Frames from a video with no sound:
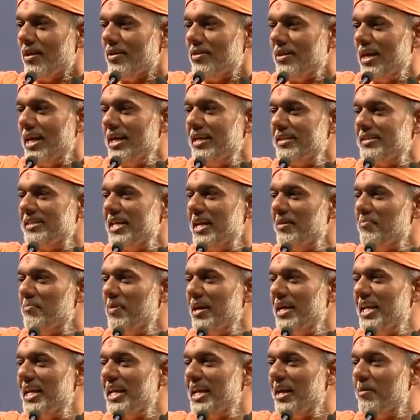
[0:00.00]
Things that
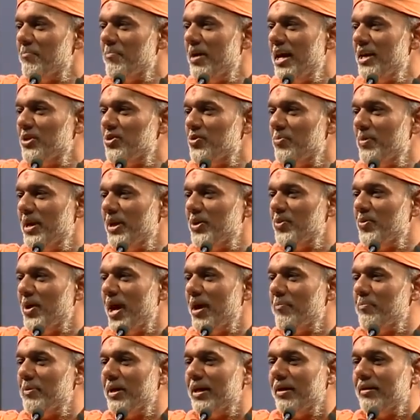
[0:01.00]
money can buy to make you
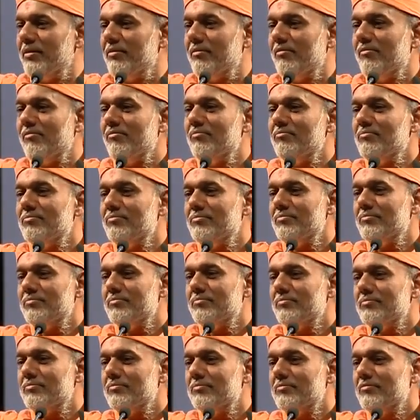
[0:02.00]
happy.
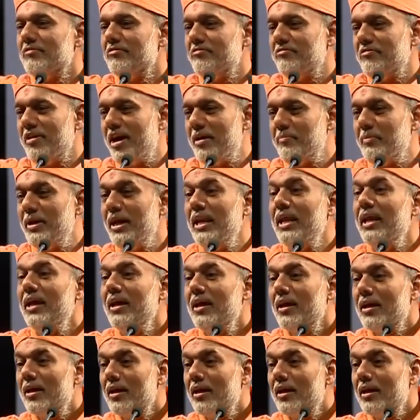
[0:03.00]
Family?